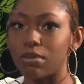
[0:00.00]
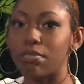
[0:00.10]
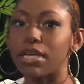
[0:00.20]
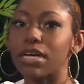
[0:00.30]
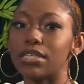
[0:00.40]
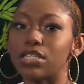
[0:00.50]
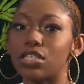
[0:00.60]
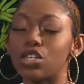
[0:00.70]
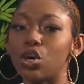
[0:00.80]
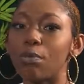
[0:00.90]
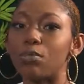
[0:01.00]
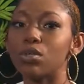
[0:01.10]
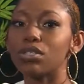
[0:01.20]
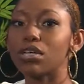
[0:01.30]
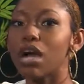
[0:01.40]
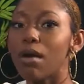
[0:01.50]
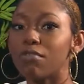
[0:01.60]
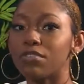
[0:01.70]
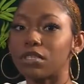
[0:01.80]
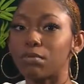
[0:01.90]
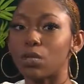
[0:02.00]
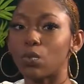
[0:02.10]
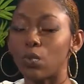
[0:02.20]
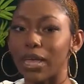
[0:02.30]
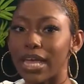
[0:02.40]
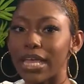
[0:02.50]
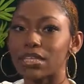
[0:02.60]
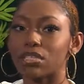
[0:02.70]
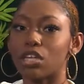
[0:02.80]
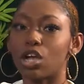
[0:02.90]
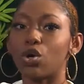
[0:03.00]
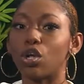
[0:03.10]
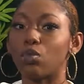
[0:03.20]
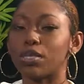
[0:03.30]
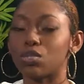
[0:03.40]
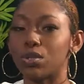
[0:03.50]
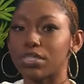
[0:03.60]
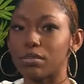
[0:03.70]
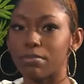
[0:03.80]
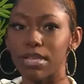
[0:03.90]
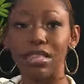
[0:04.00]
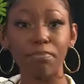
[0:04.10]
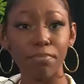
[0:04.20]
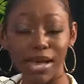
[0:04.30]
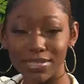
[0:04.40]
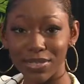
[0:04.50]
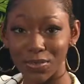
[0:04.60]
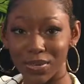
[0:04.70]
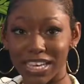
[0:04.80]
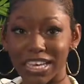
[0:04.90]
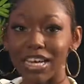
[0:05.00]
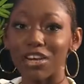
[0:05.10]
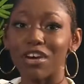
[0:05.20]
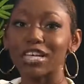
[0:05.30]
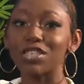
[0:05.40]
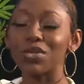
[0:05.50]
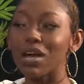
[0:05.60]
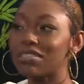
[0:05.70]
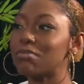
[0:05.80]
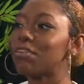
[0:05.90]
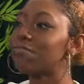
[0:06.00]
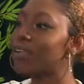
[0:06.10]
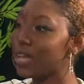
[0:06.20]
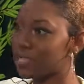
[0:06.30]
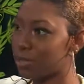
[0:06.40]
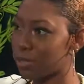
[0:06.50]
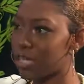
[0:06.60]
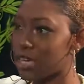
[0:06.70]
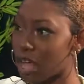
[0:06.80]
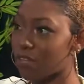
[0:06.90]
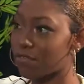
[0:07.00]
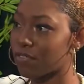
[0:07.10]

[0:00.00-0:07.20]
Because your most comfortable way is not always going to be the best way, right? So you have to be flexible enough,